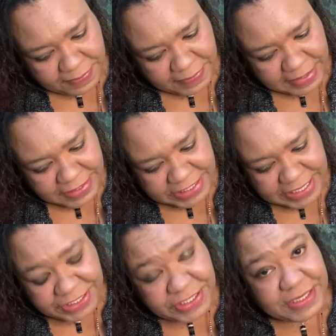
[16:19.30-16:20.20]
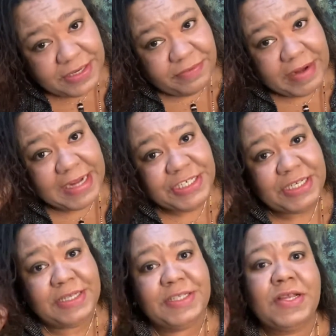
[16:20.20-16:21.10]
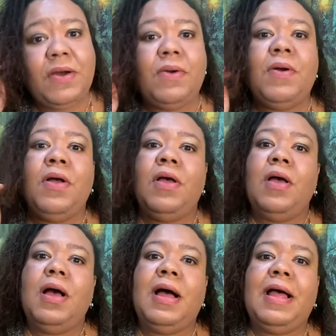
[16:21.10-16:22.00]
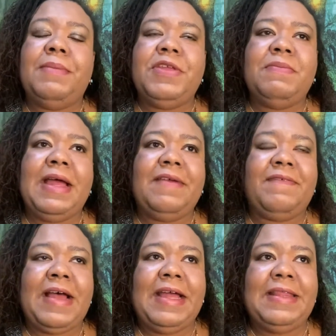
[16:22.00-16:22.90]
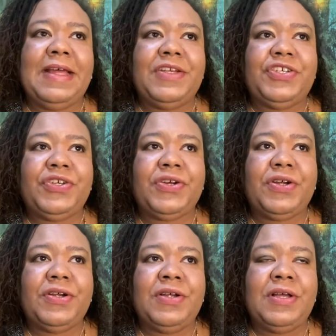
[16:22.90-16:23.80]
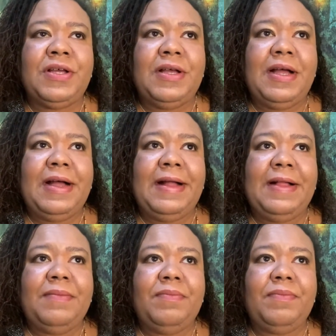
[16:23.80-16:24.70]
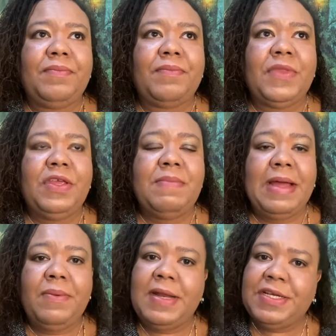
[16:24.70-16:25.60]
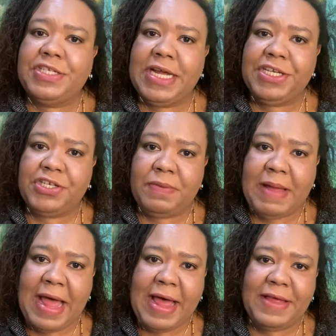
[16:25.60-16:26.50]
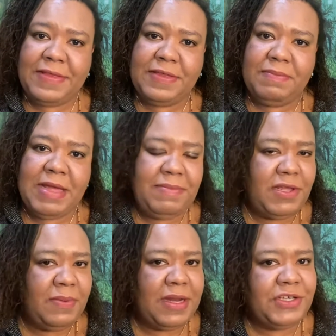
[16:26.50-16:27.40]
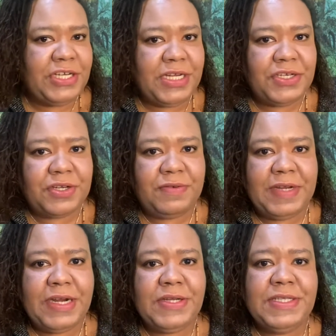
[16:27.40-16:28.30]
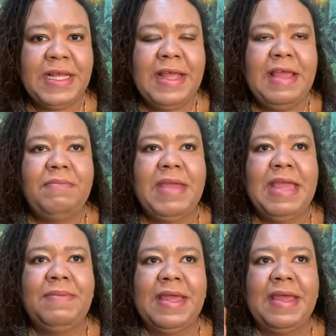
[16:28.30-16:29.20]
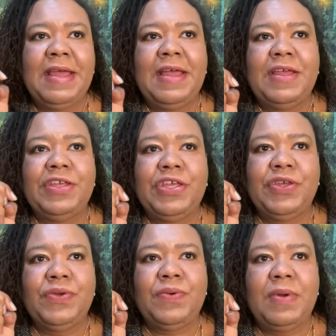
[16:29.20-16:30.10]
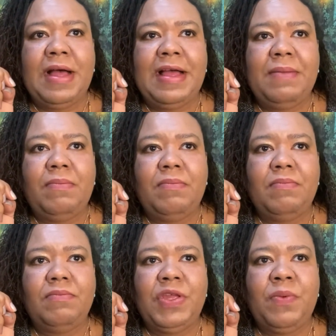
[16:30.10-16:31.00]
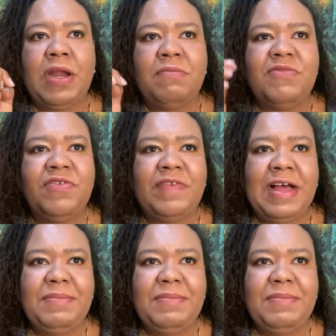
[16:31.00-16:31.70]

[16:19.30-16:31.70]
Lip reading: Changes in direction. So you might find that you might want to change your path. Maybe you want to change careers. Maybe you want to move up